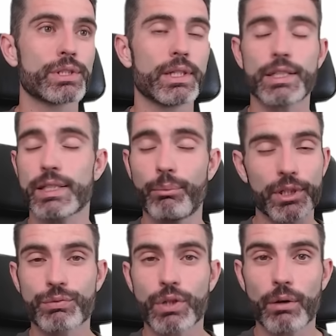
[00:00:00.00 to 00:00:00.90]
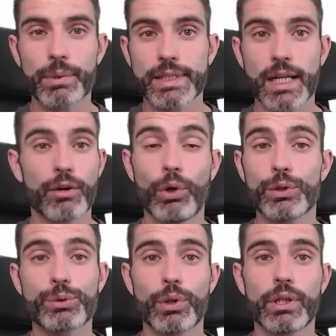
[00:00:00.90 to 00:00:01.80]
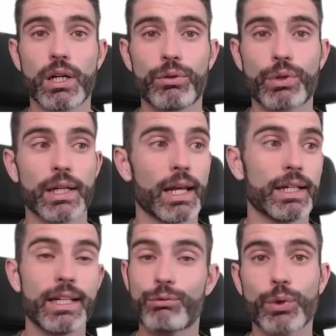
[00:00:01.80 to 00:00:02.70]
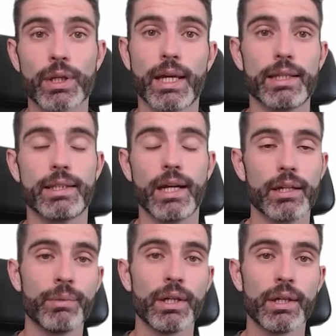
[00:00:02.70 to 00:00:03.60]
There's a bunch of topics that I've always wanted to cover and I never really had the time.